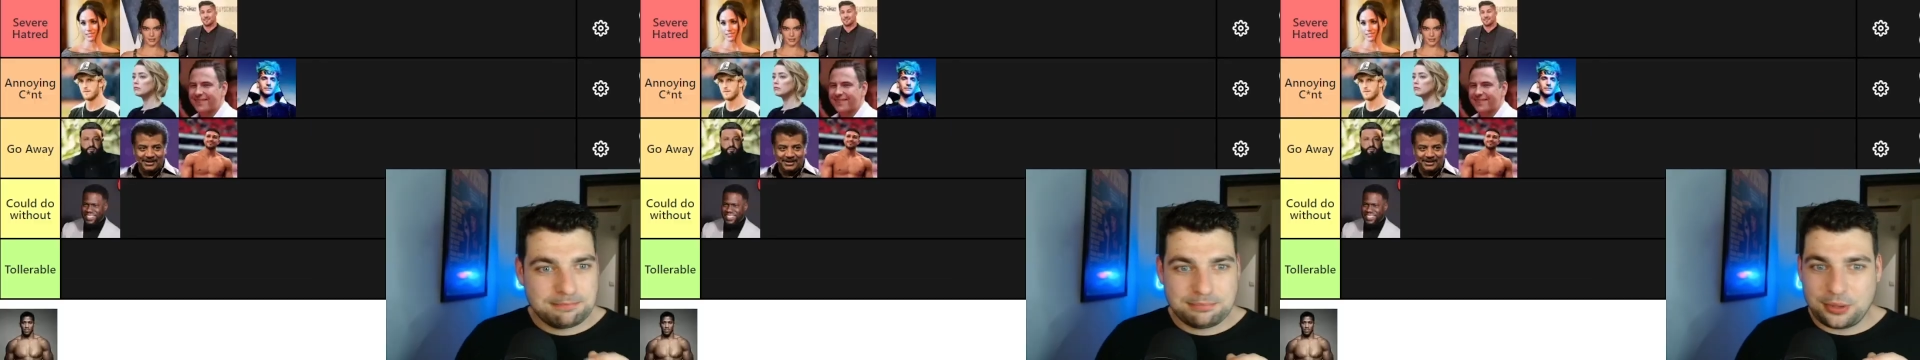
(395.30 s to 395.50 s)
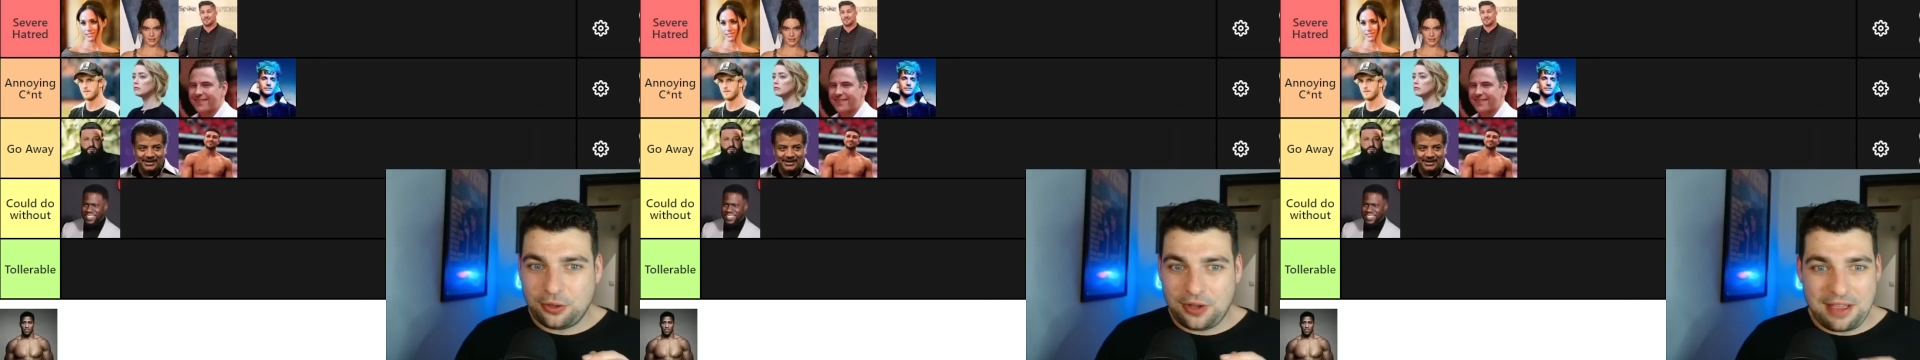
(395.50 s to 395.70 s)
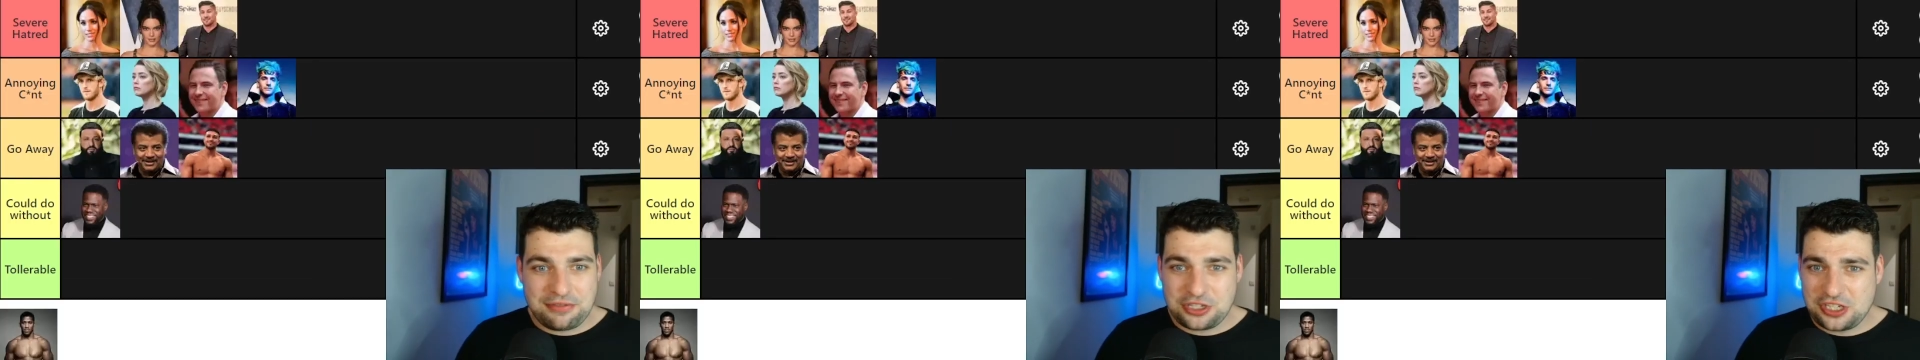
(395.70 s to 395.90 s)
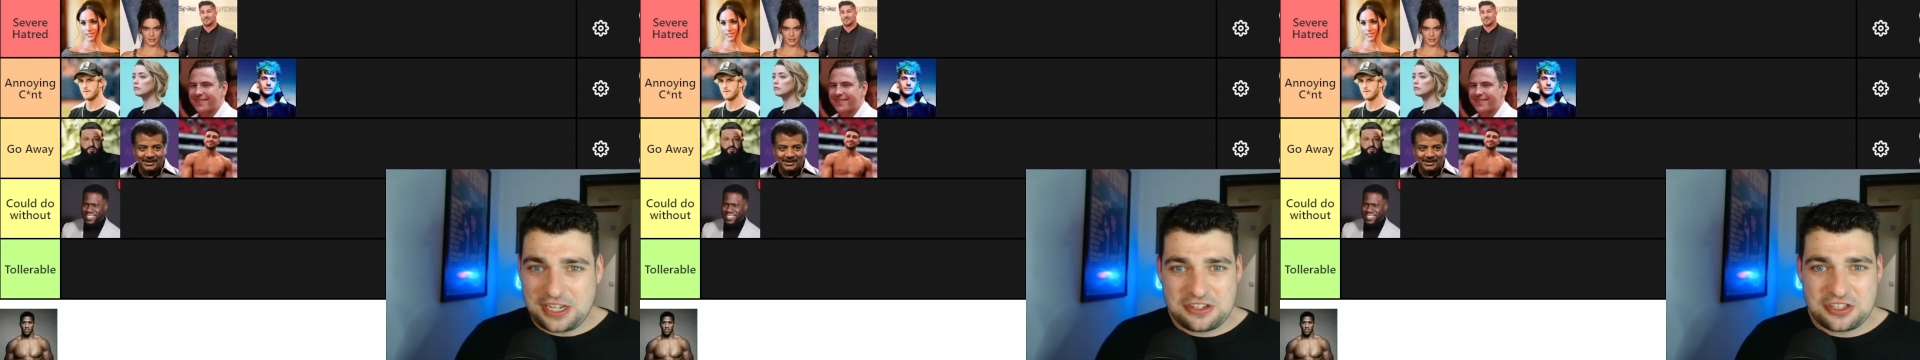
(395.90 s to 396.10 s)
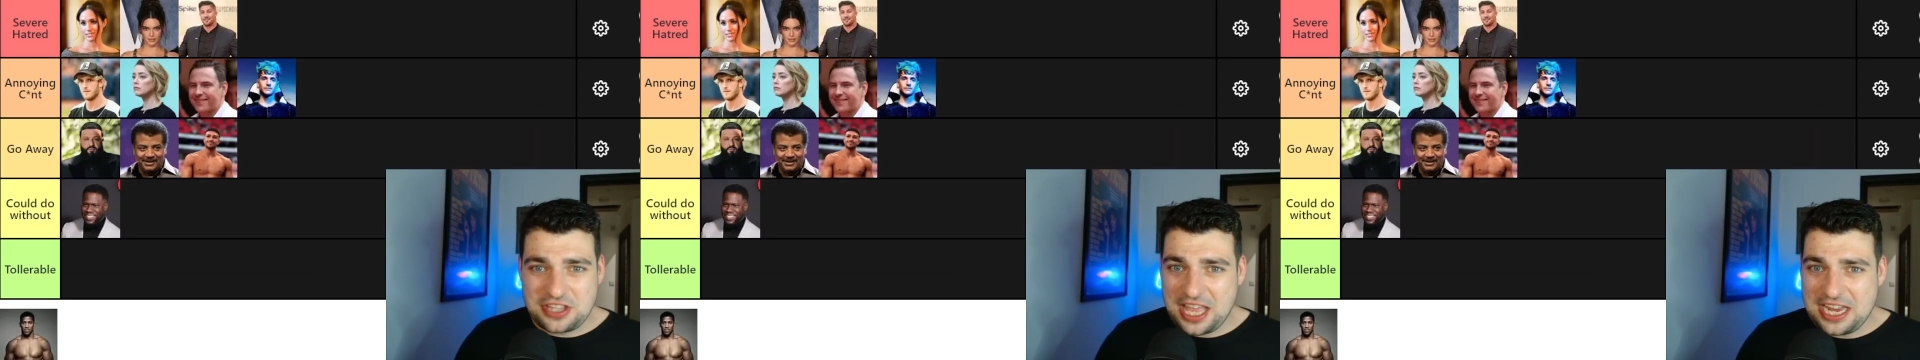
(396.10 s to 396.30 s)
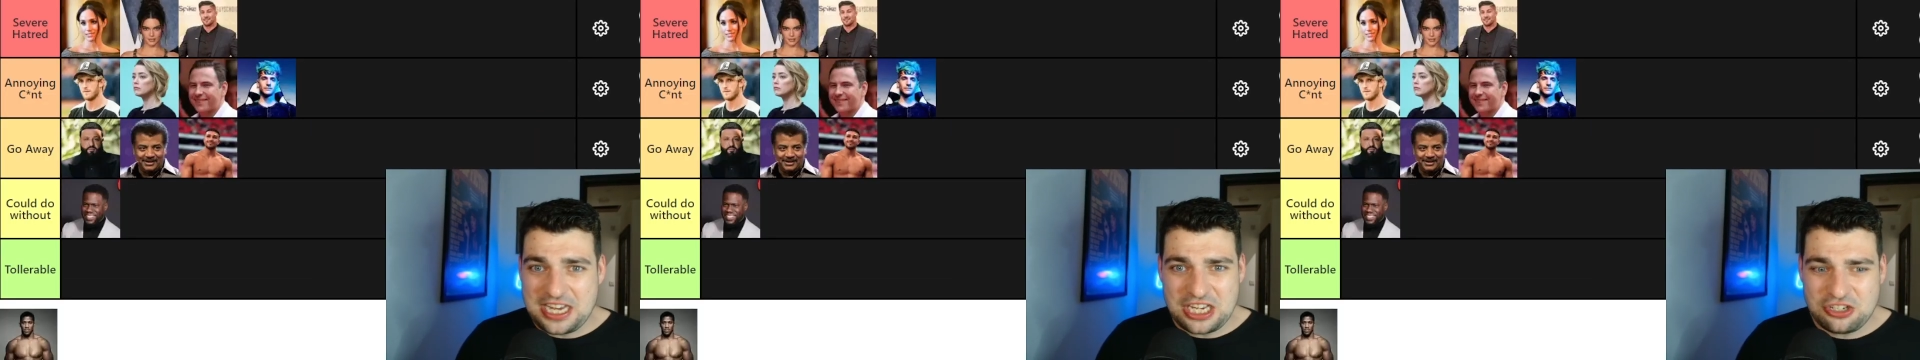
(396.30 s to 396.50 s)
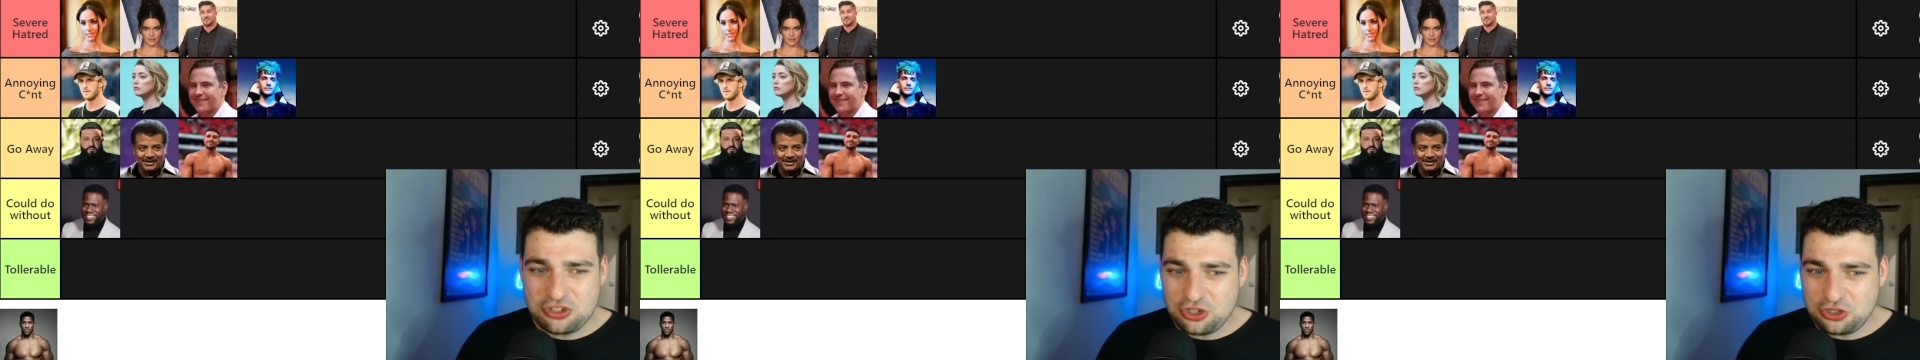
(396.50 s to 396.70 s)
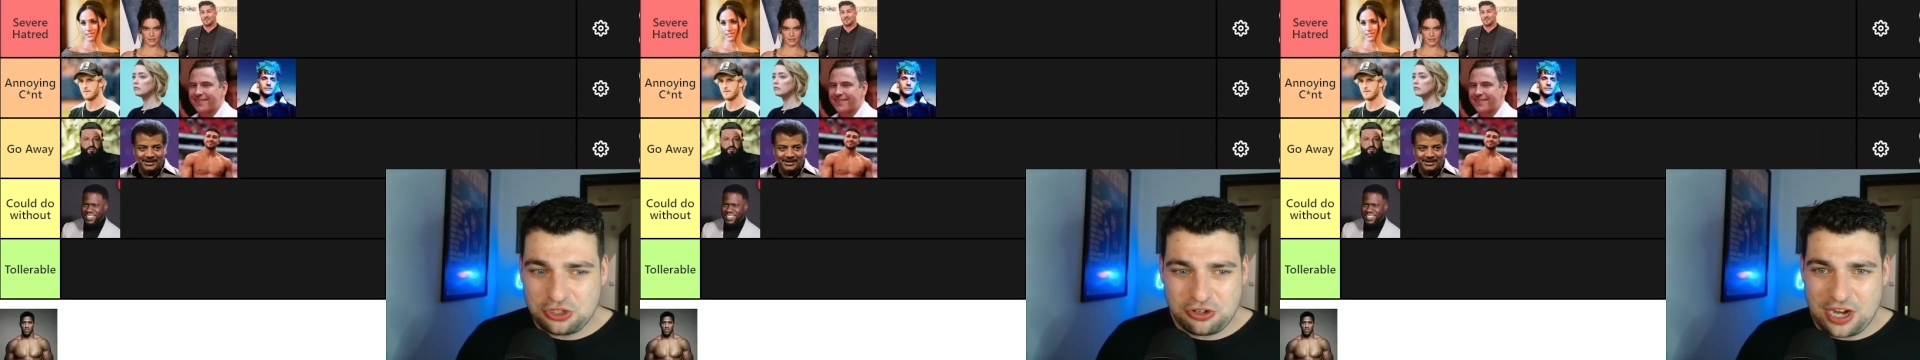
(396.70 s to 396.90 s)
Speaker 1: But ever since then, he's
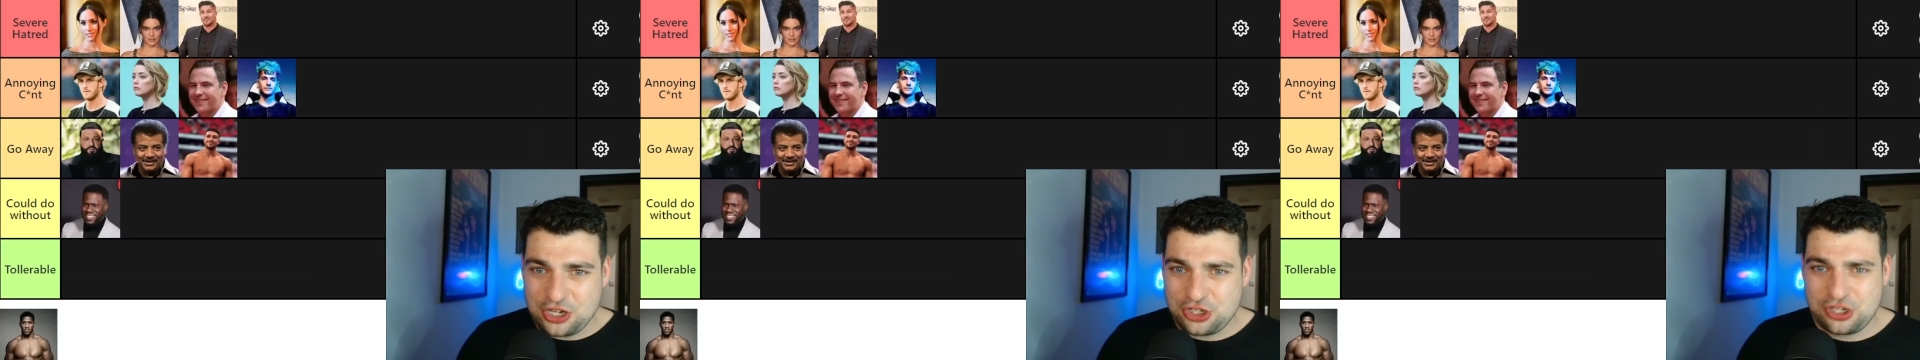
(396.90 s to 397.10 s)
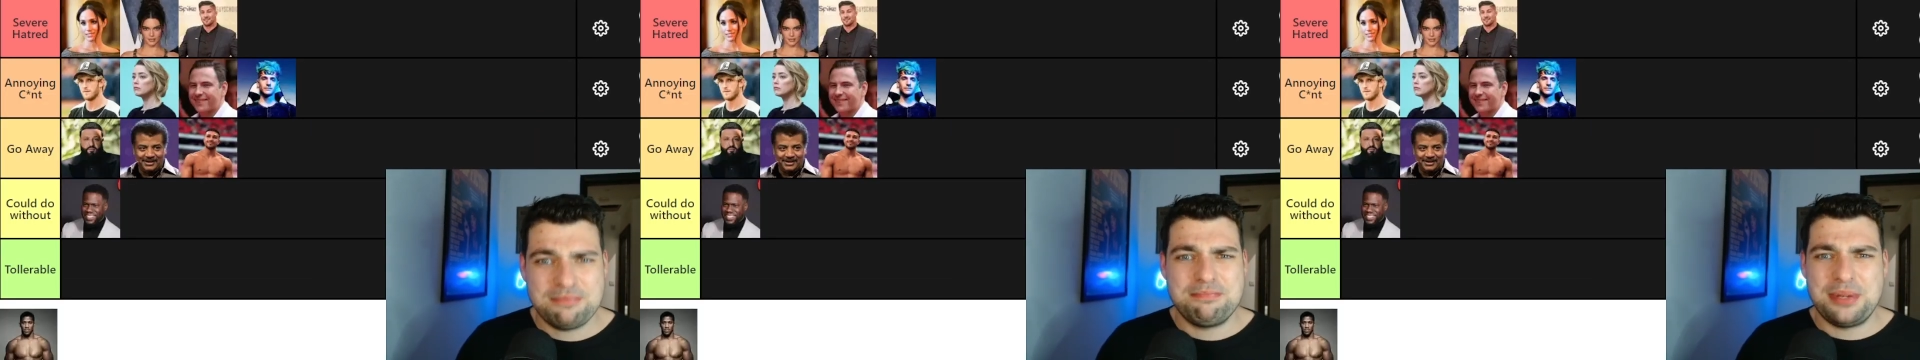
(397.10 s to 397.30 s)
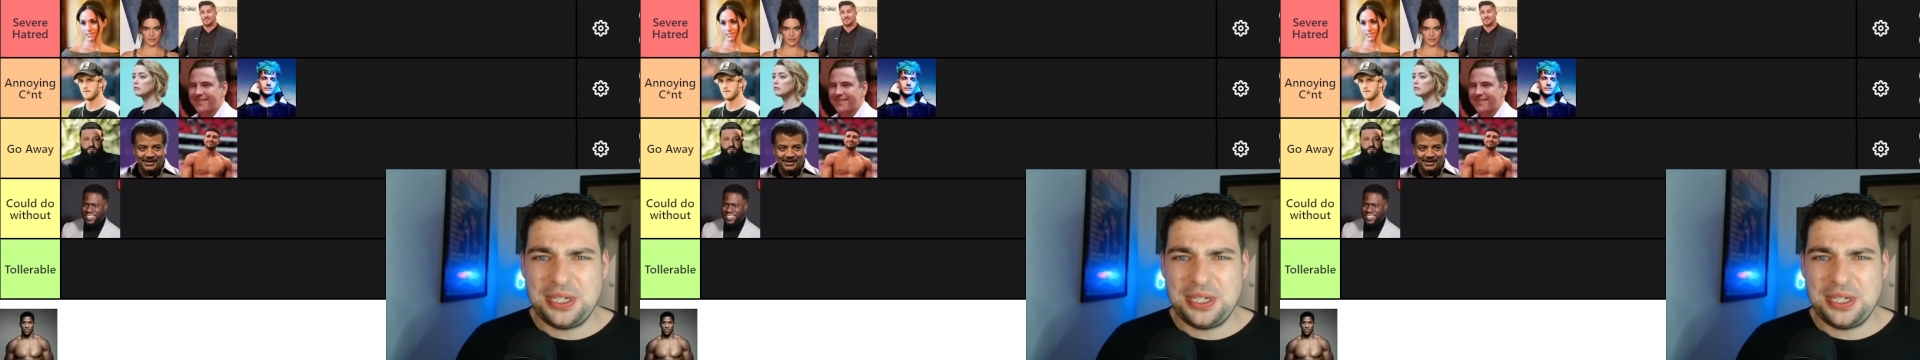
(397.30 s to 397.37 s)
just crashed and